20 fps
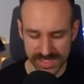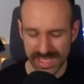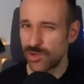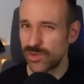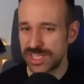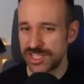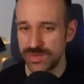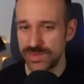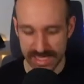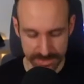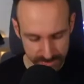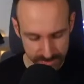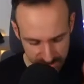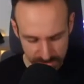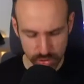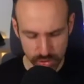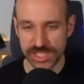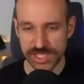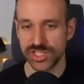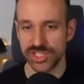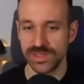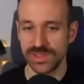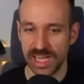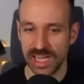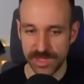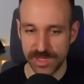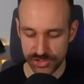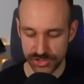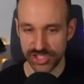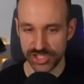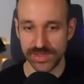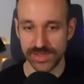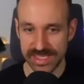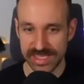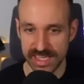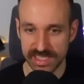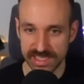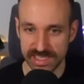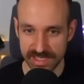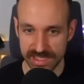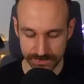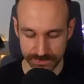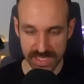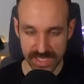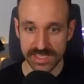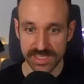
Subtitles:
How could I do that? Good question. I'm here to show you exactly this.